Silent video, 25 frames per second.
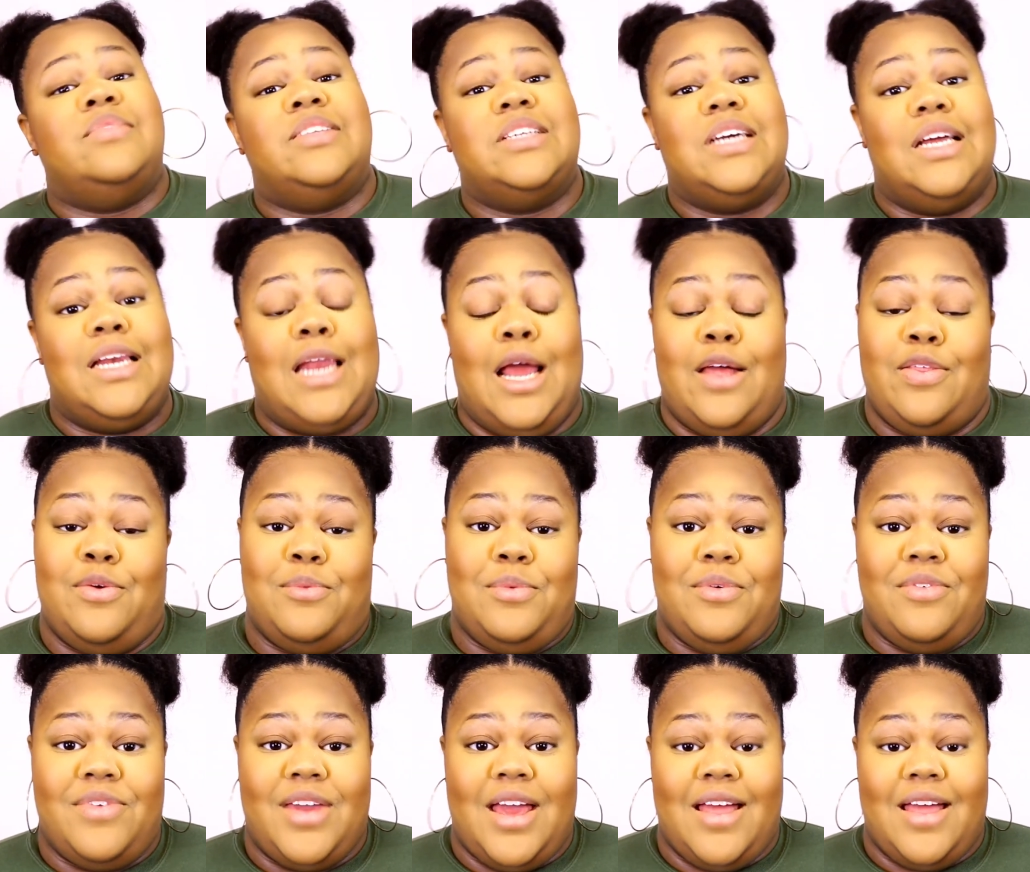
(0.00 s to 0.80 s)
now that
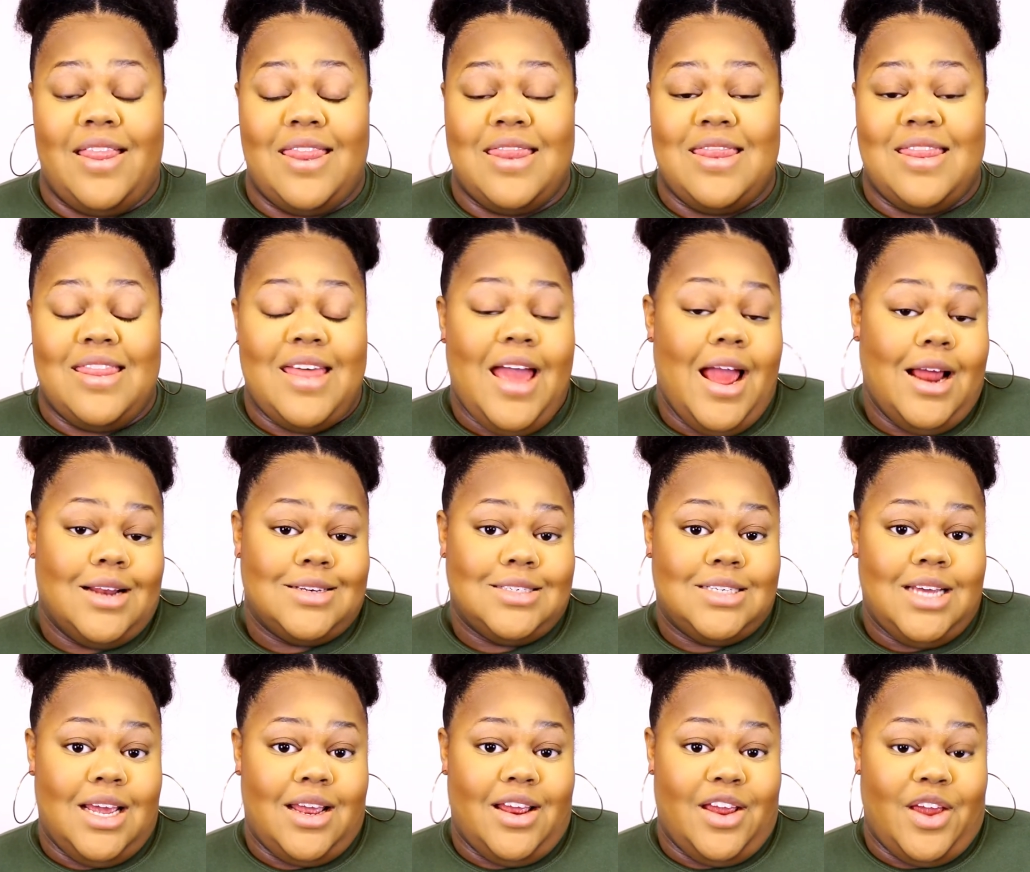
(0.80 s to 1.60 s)
we've got
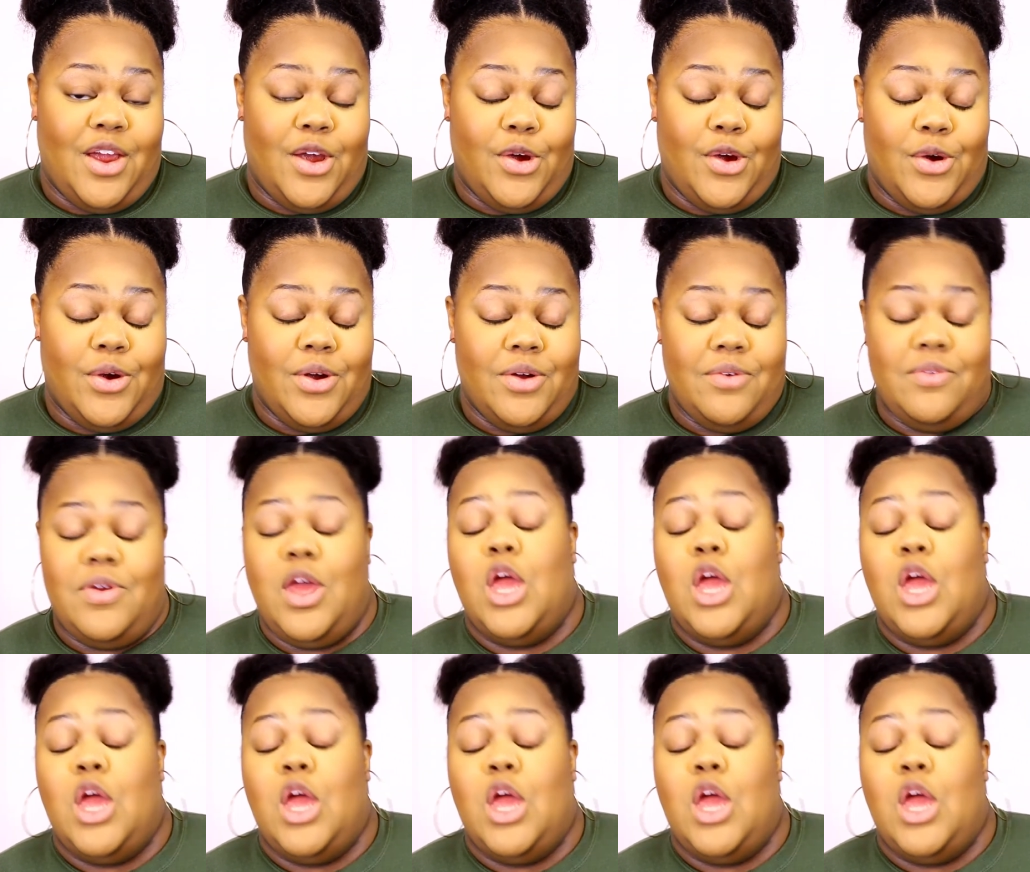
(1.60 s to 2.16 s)
that taken care of,